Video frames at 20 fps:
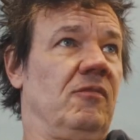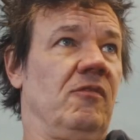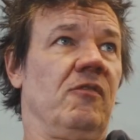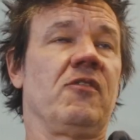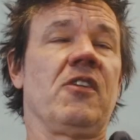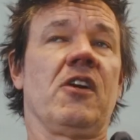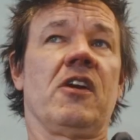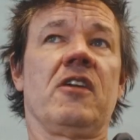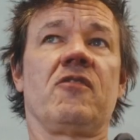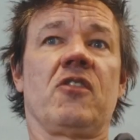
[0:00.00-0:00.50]

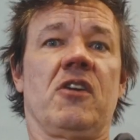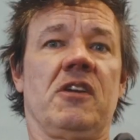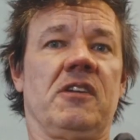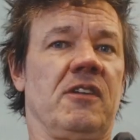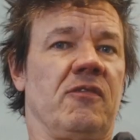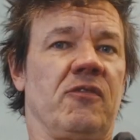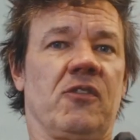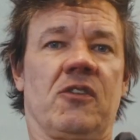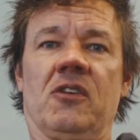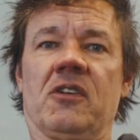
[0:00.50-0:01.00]
very, very
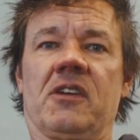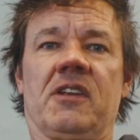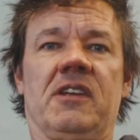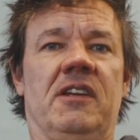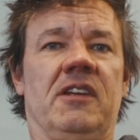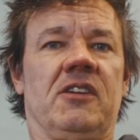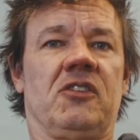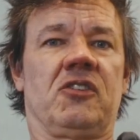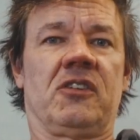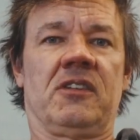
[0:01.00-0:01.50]
difficult
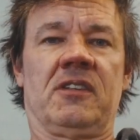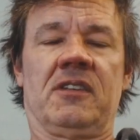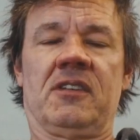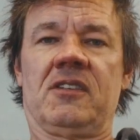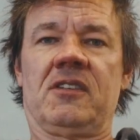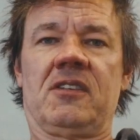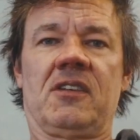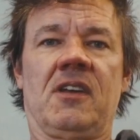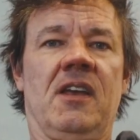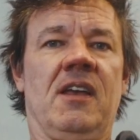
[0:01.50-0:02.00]

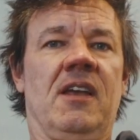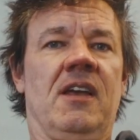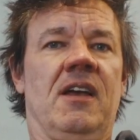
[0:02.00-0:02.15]
conditions,